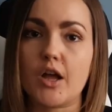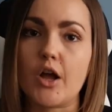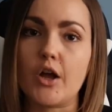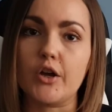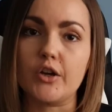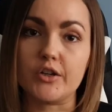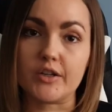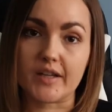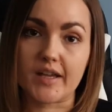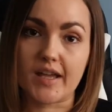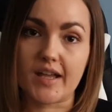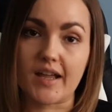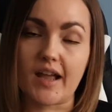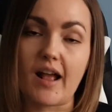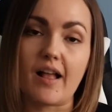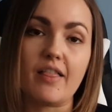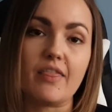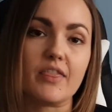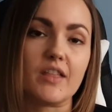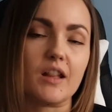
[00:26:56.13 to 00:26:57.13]
Okay,
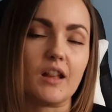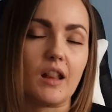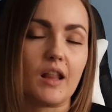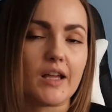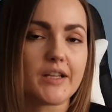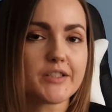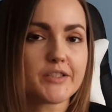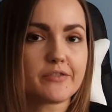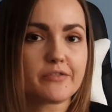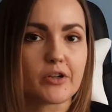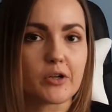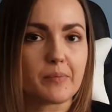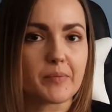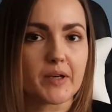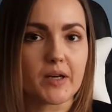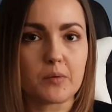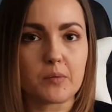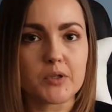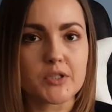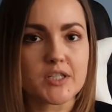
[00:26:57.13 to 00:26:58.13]
and the last film
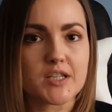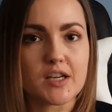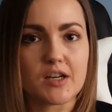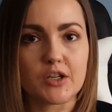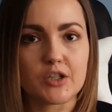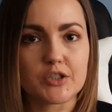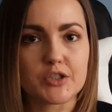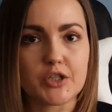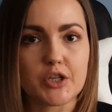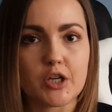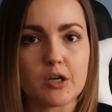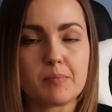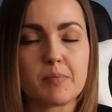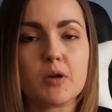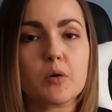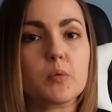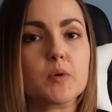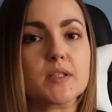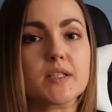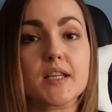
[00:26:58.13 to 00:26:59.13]
that I watched in
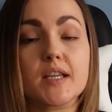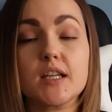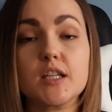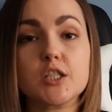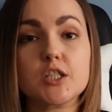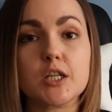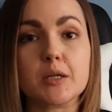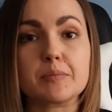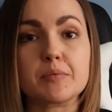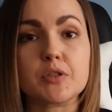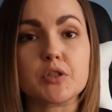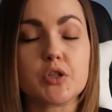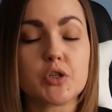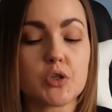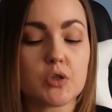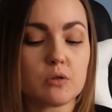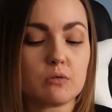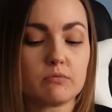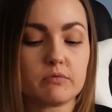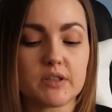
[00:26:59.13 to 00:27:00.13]
October was It Chapter
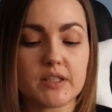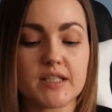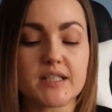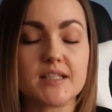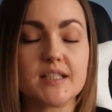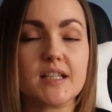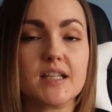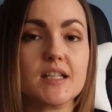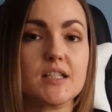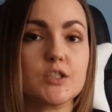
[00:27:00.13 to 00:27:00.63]
2, released in